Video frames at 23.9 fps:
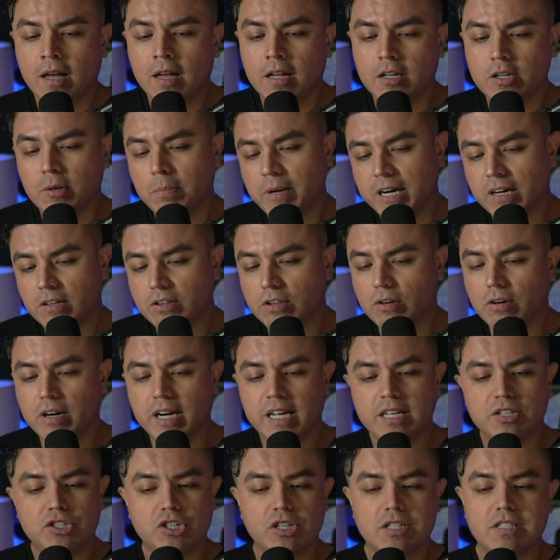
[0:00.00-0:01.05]
Domain authority
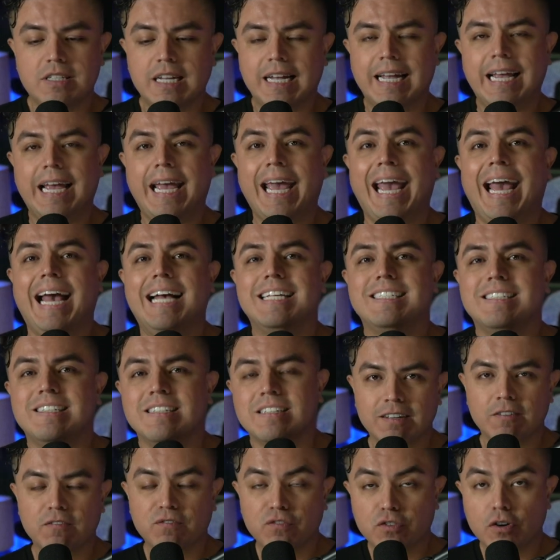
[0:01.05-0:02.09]
is just a guess
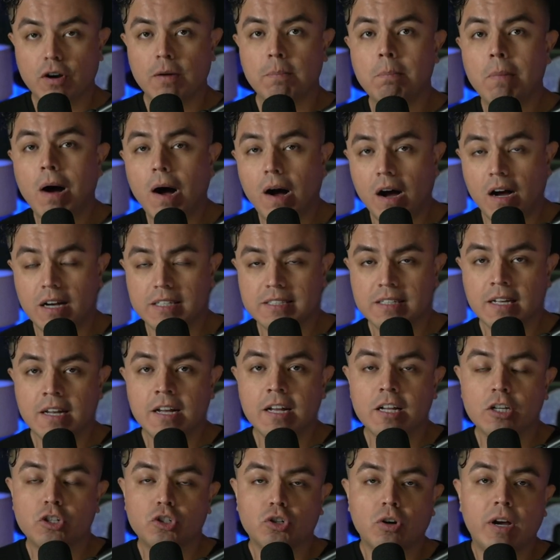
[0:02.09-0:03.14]
from Moz
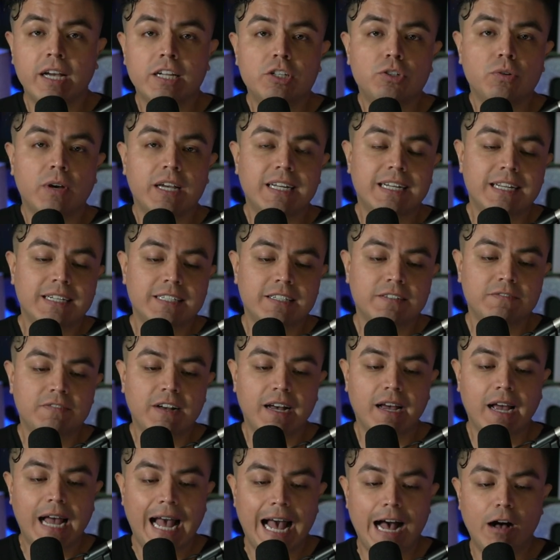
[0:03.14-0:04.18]
trying to
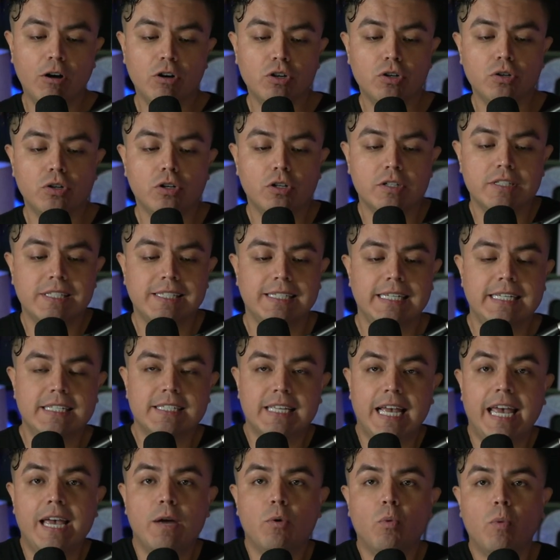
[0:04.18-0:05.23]
identify how Google sees
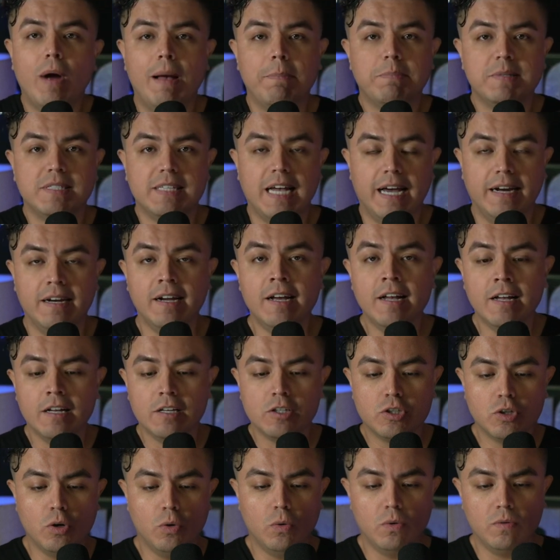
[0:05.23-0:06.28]
a website.
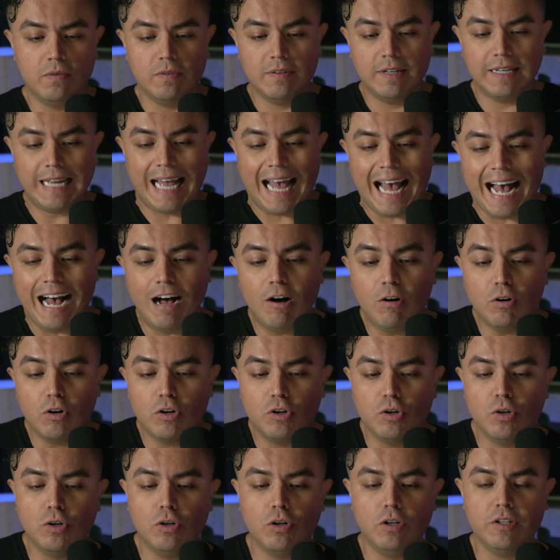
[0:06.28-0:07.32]
So how
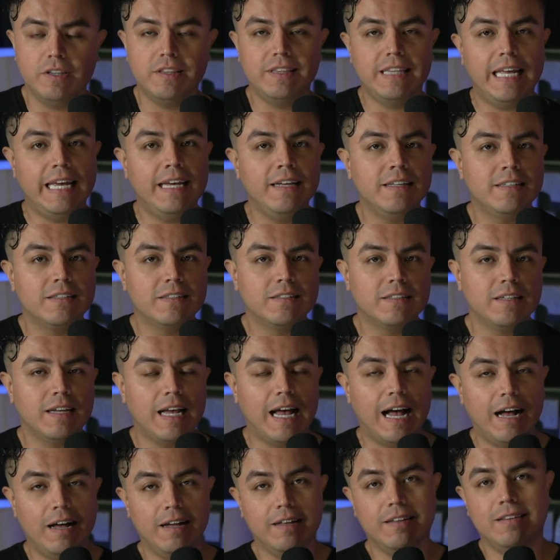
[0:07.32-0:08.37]
Google thinks
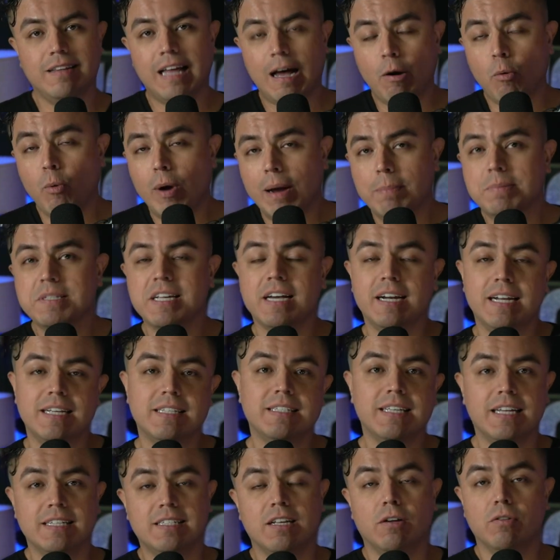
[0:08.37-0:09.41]
a website
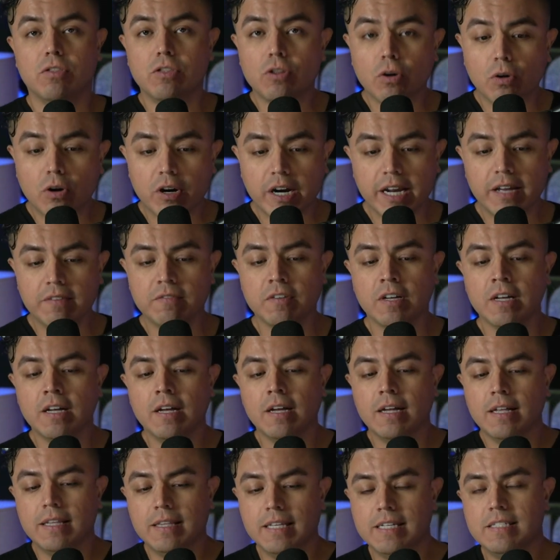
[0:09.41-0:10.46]
is as authoritative.
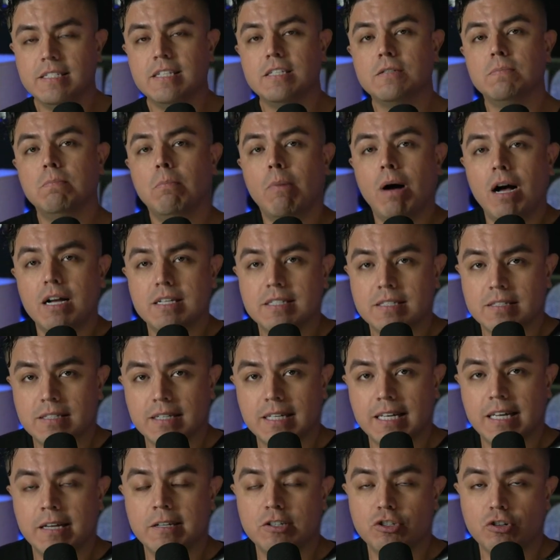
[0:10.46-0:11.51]
This is Moz
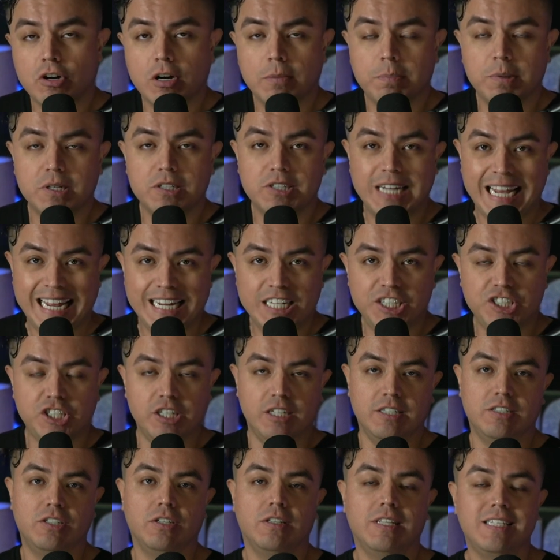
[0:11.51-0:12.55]

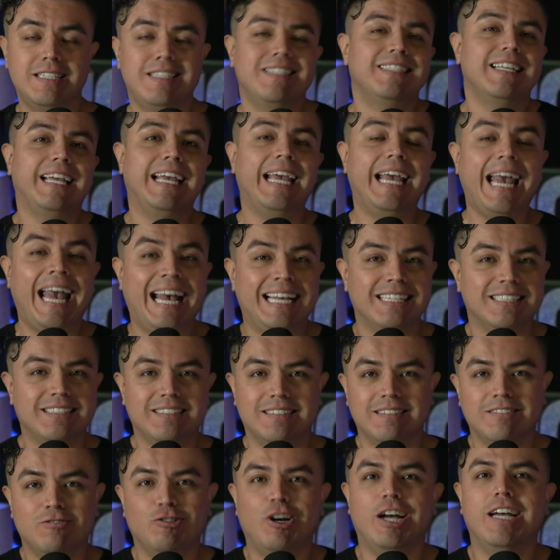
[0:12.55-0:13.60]
interpretation. So this is a
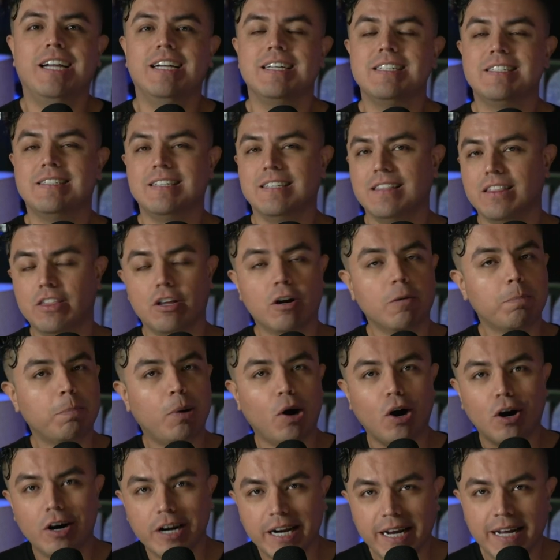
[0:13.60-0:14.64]
guess, right? It's a third
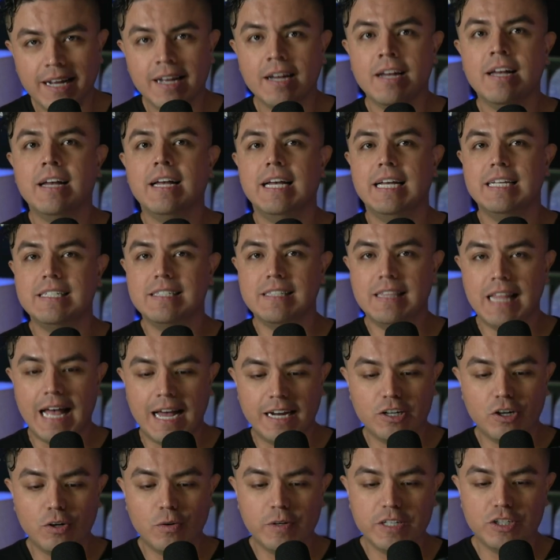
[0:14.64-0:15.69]
party. It's
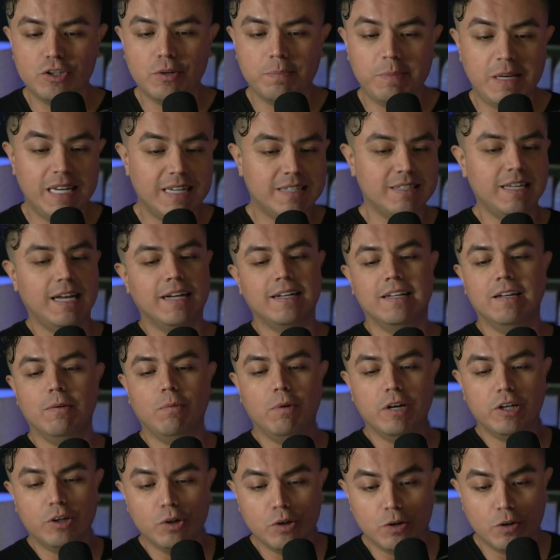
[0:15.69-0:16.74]
not going to be exactly
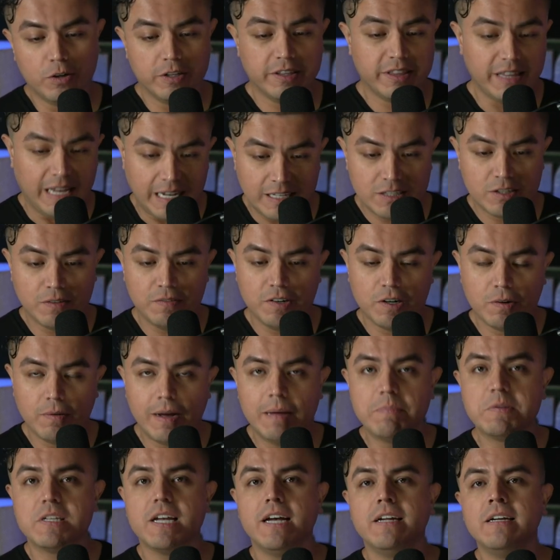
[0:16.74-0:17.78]
what Google thinks of your
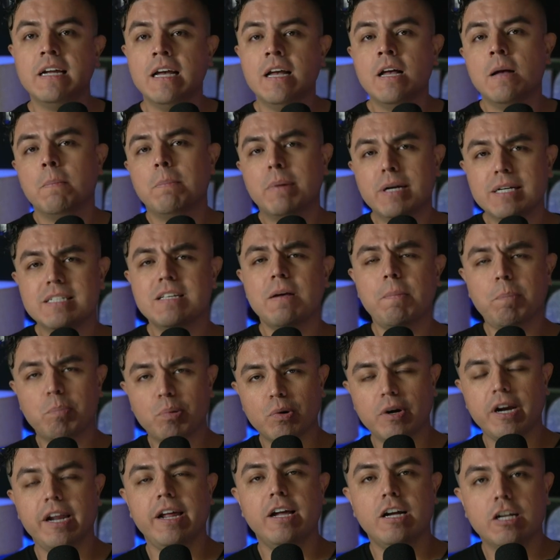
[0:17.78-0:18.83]
website, but it's a
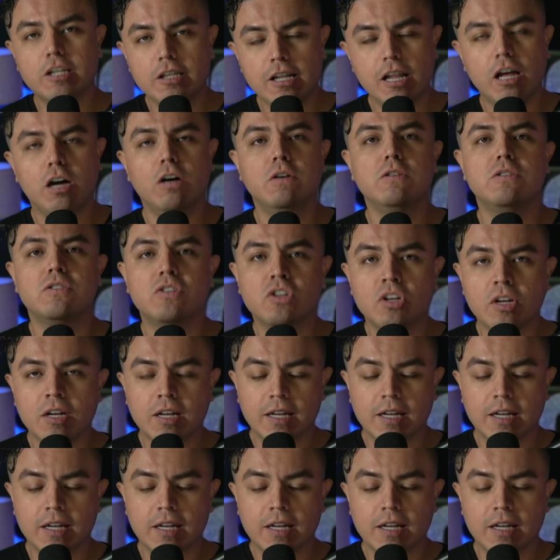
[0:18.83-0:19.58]
pretty close